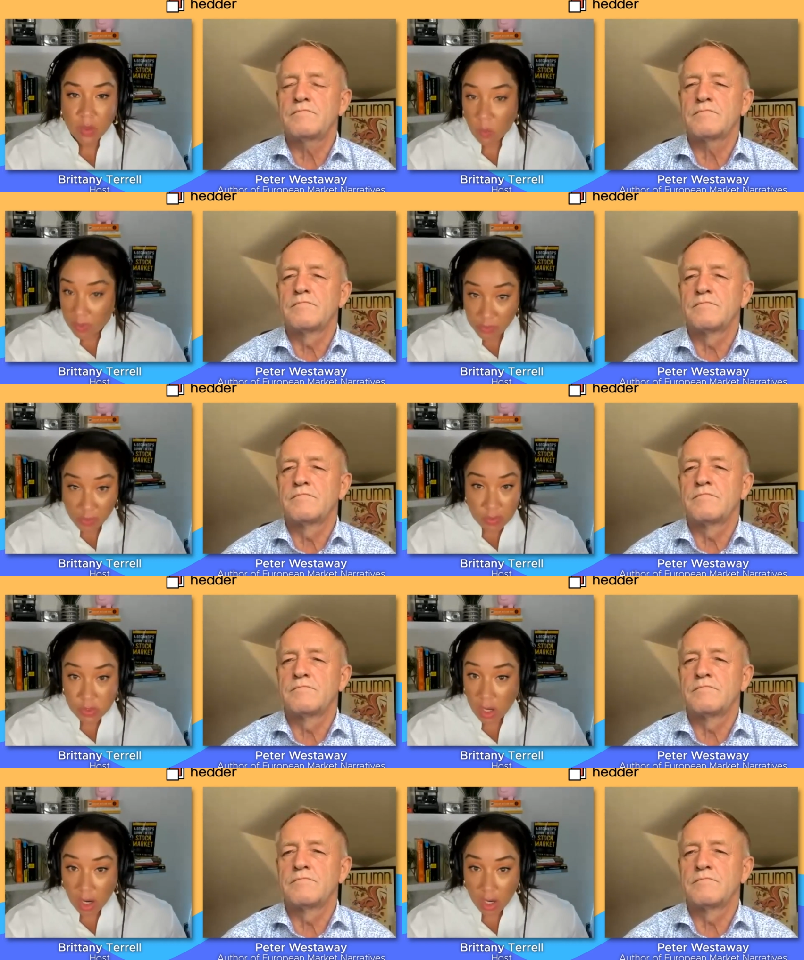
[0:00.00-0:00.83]
Speaker 1: what
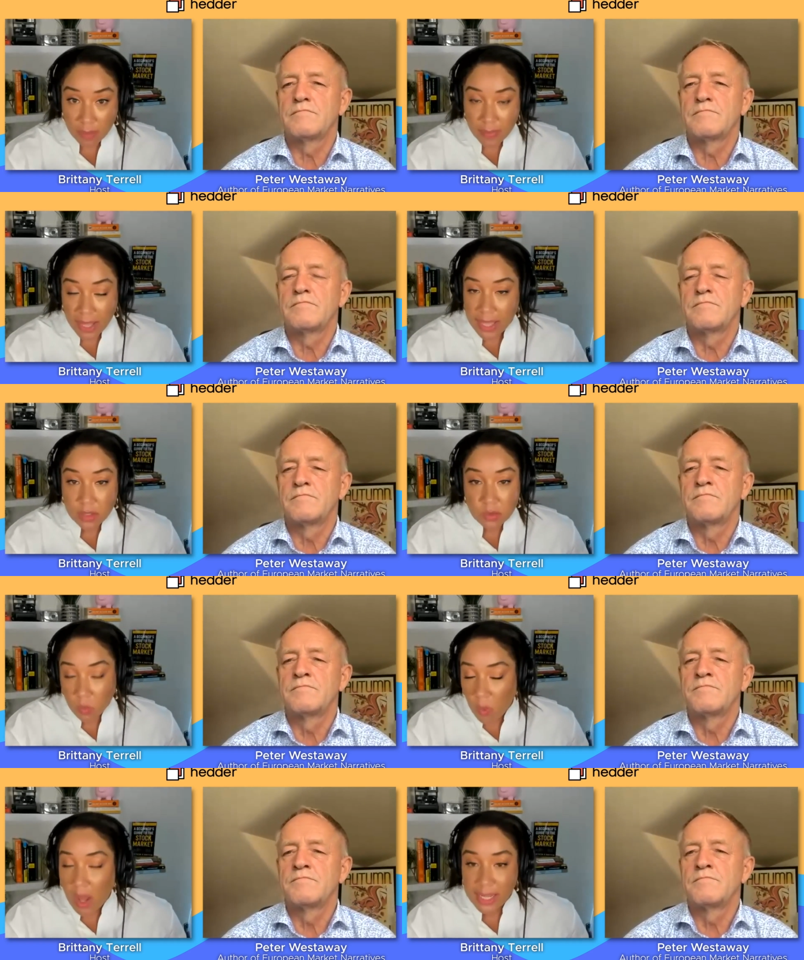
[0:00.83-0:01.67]
those are
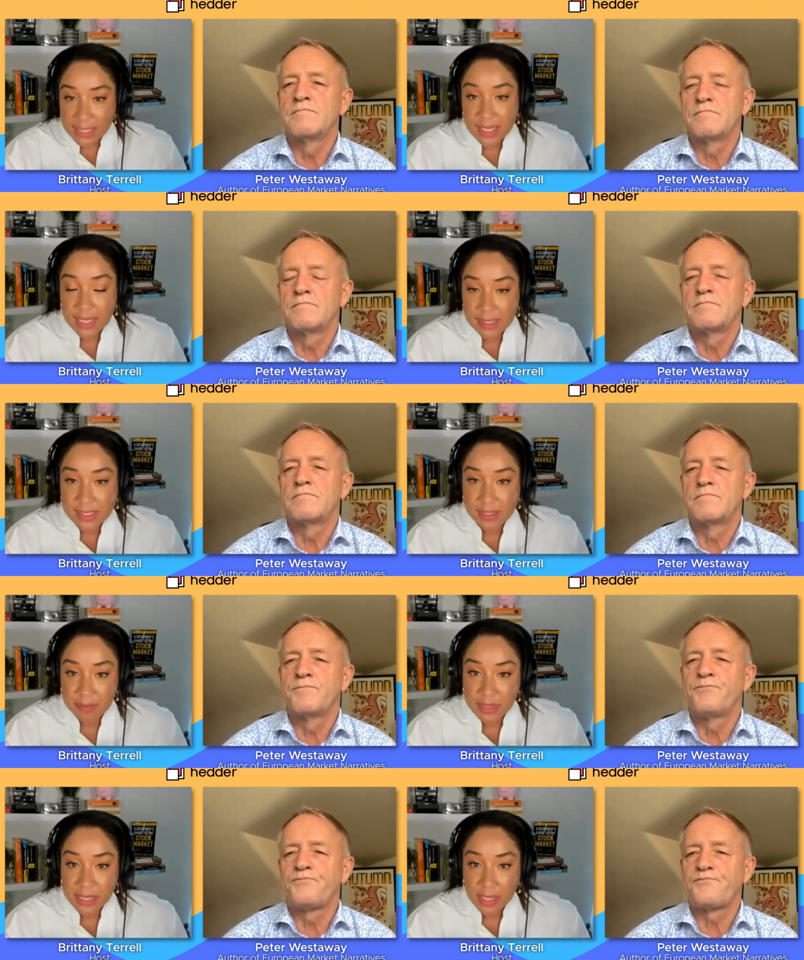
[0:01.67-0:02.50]
and why it tends
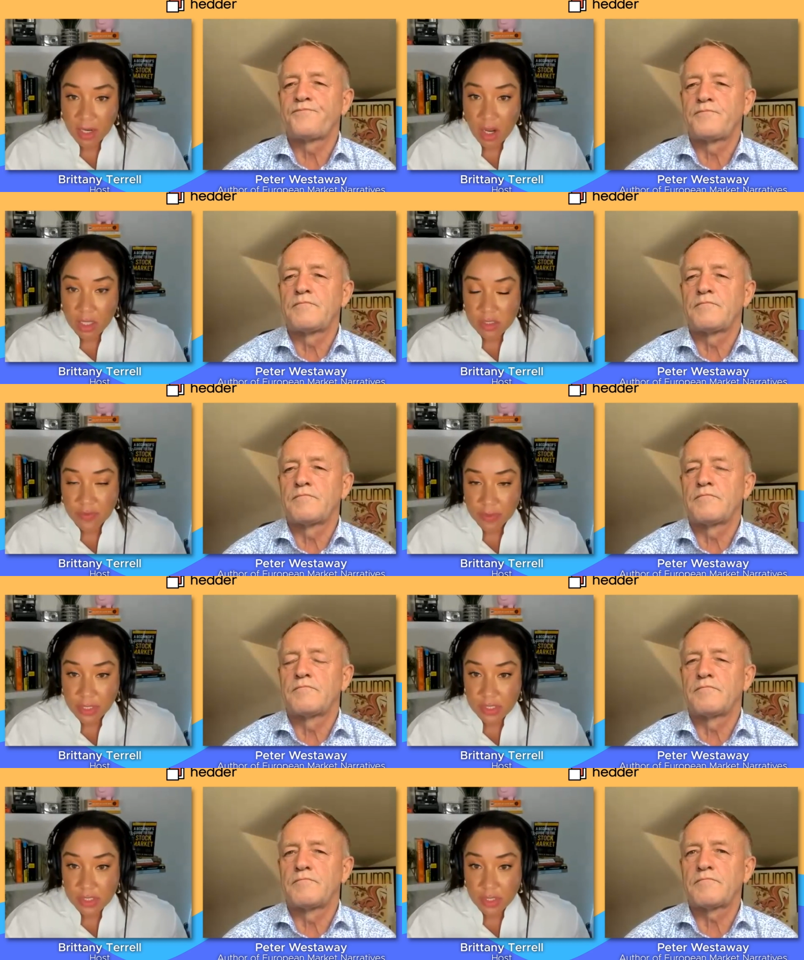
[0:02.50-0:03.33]
to be a cause
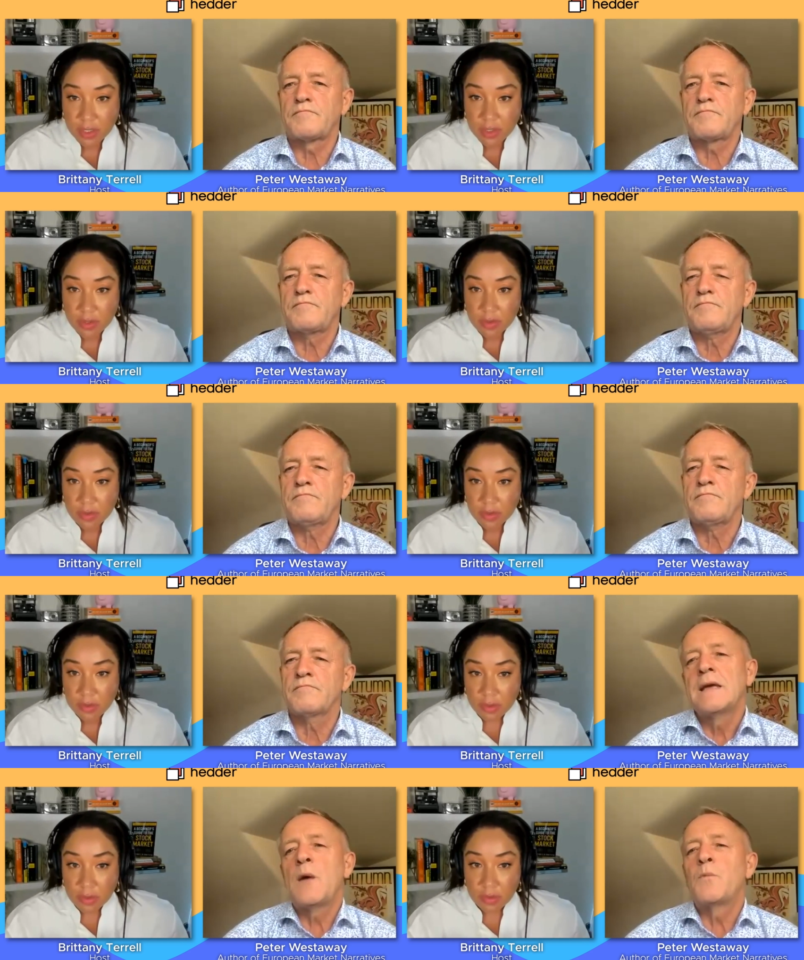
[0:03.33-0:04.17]
for concern?
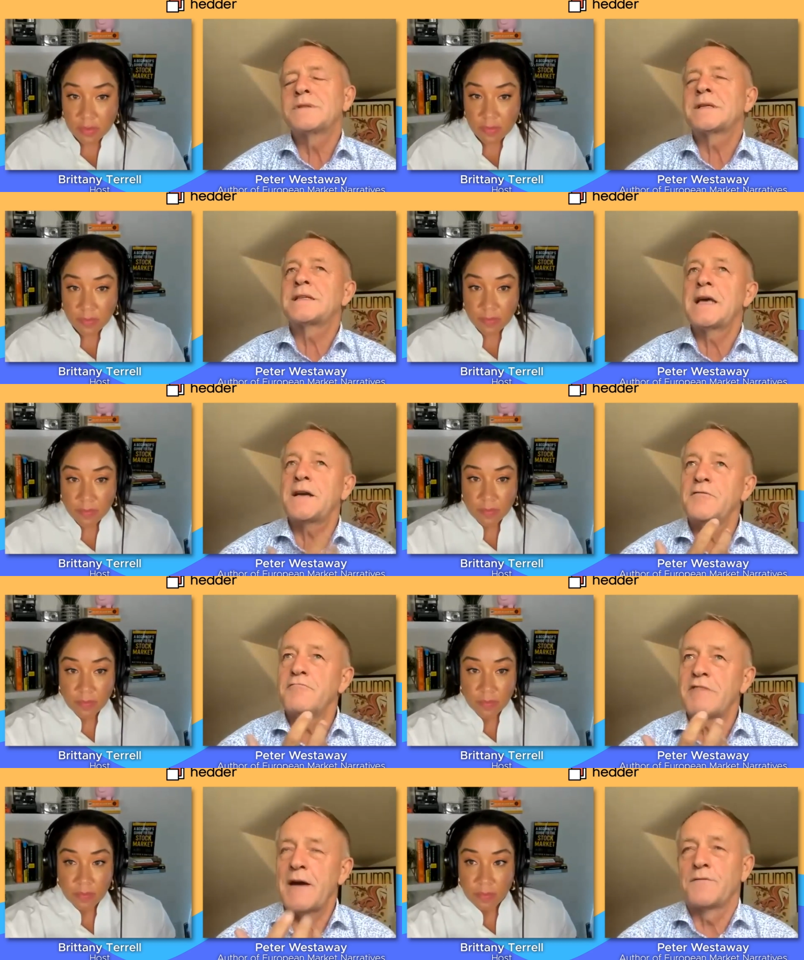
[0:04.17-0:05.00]
Speaker 2: Yeah, well,
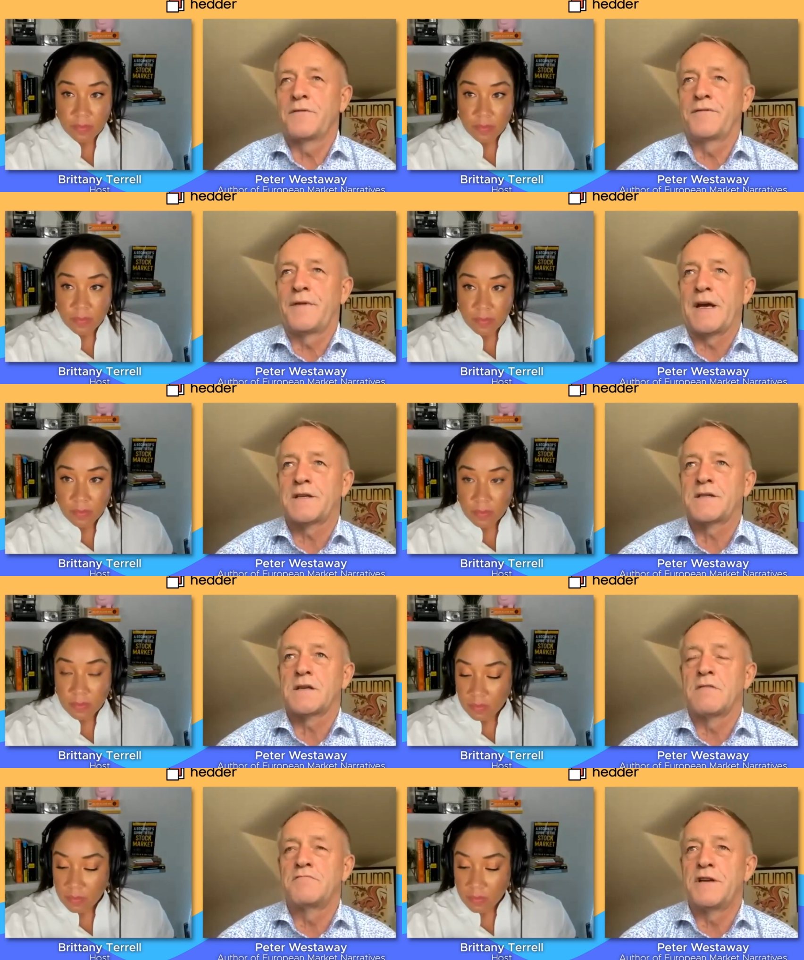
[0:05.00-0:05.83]
second round
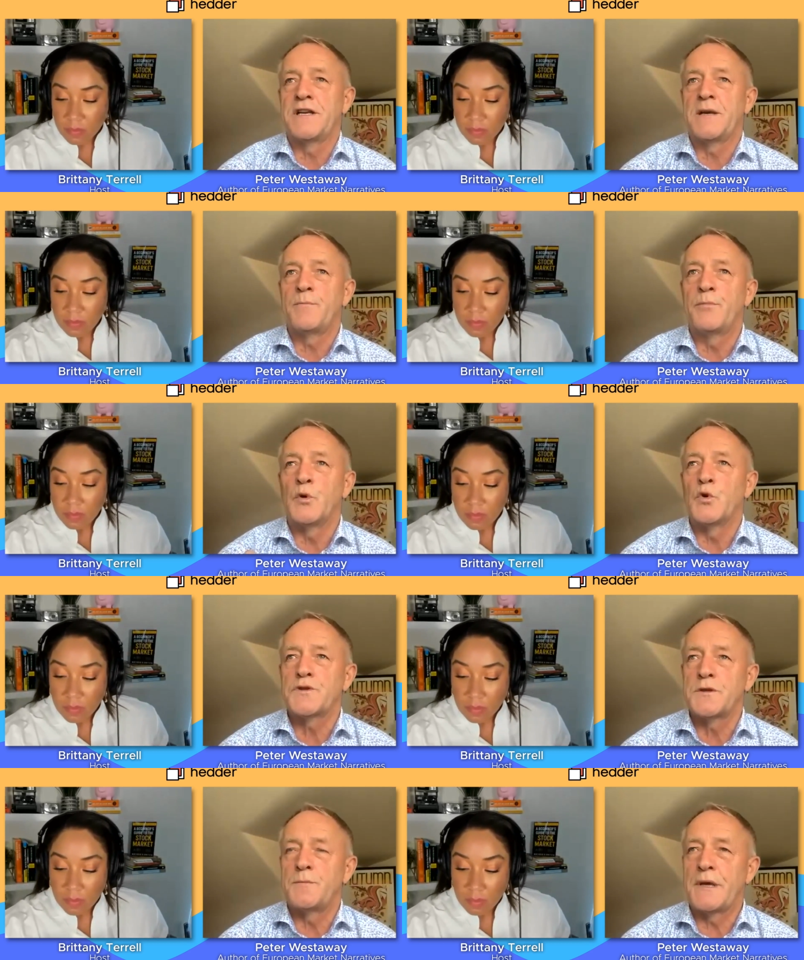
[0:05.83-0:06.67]
effects are really
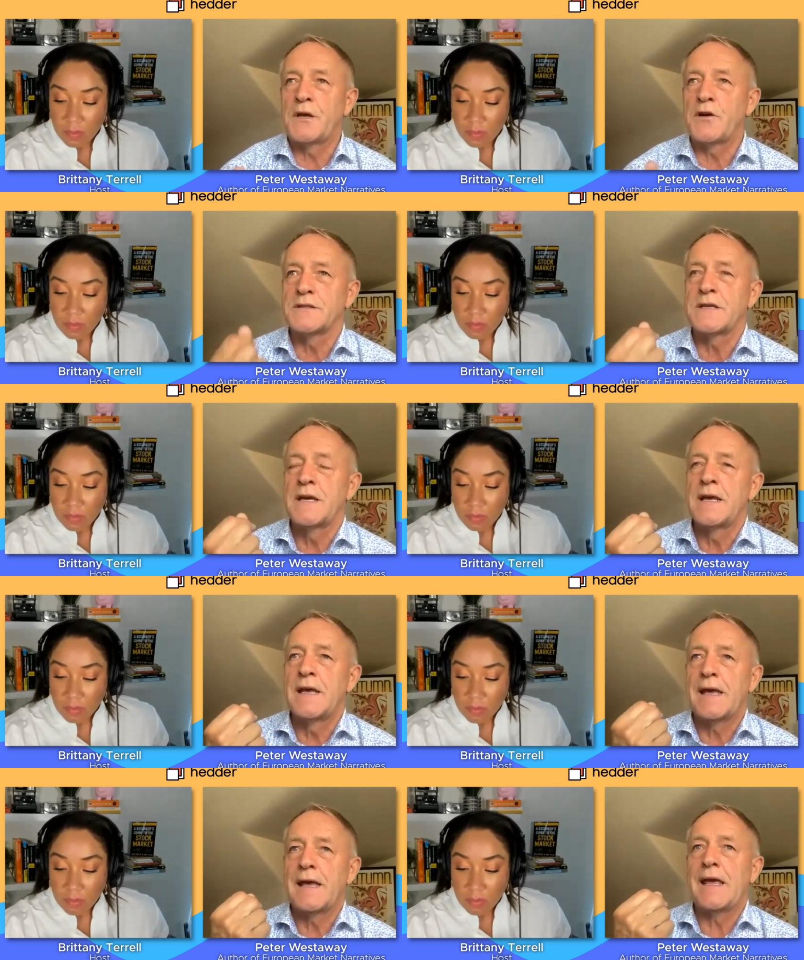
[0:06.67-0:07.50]
important because
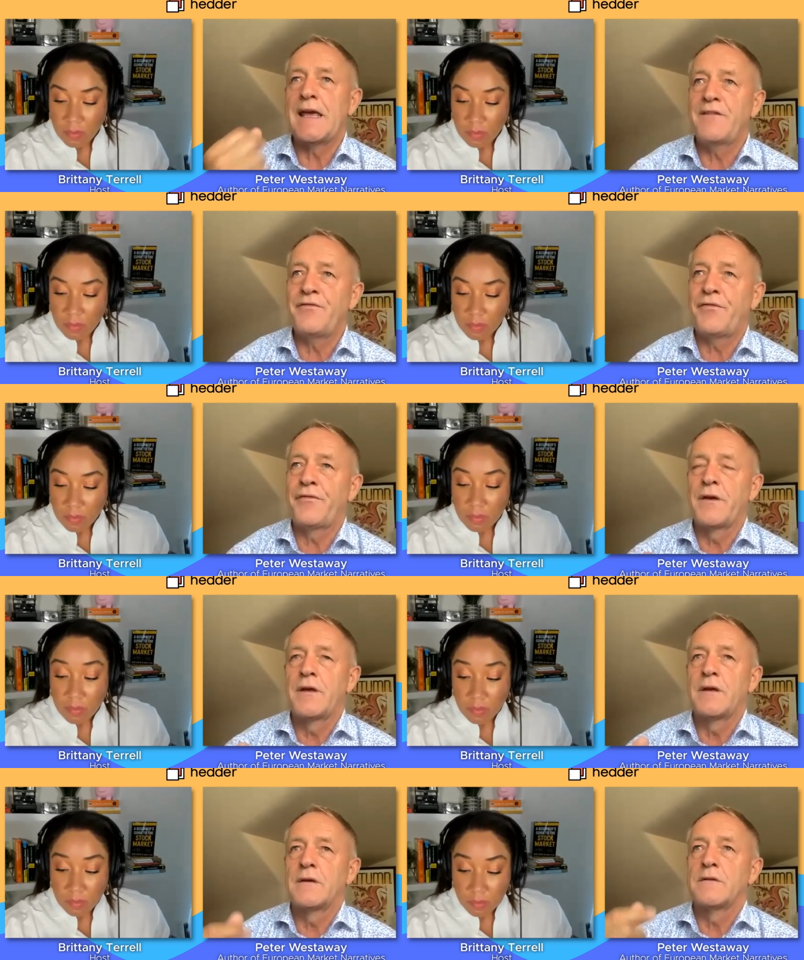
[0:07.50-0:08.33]

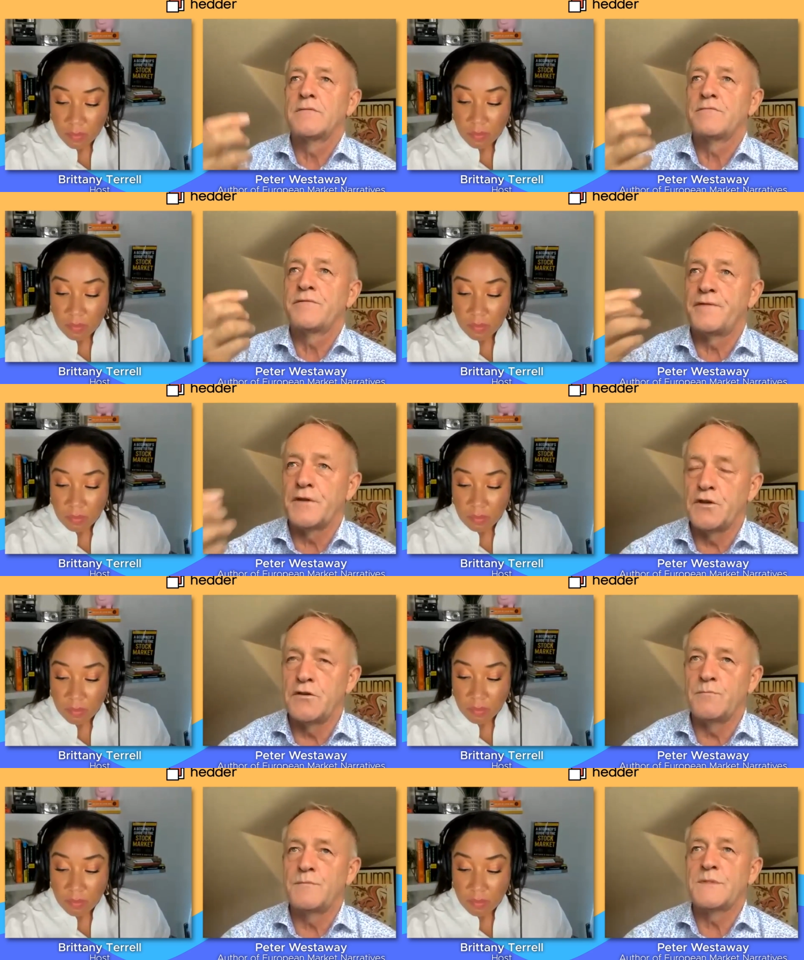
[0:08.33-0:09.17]
if
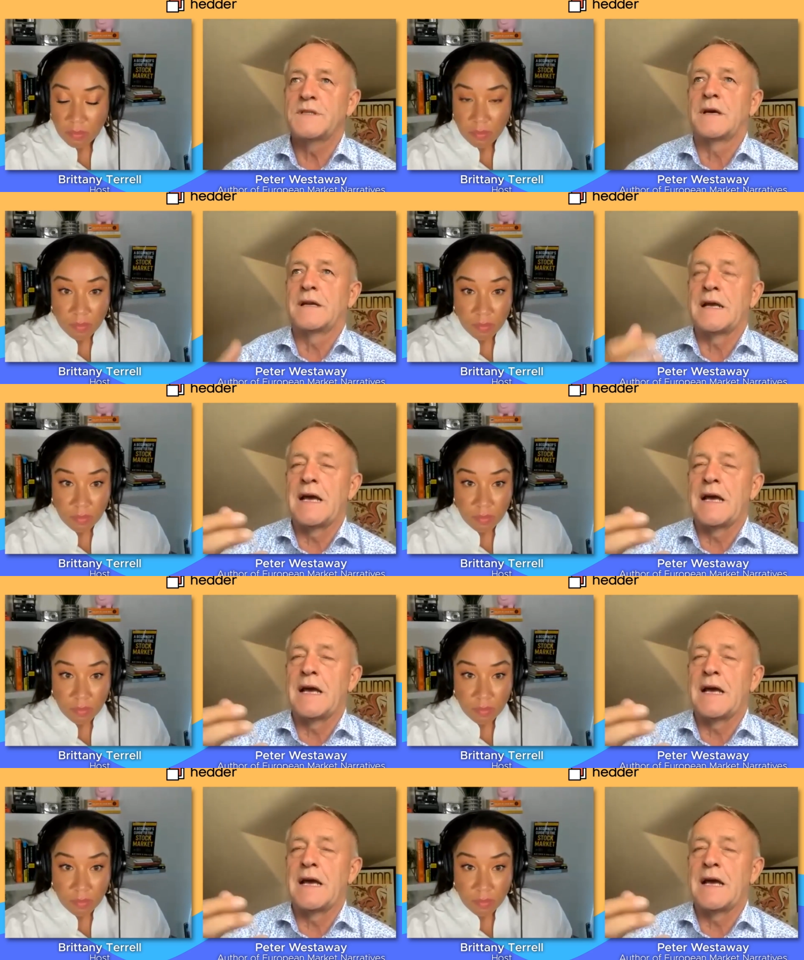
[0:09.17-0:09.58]
firms and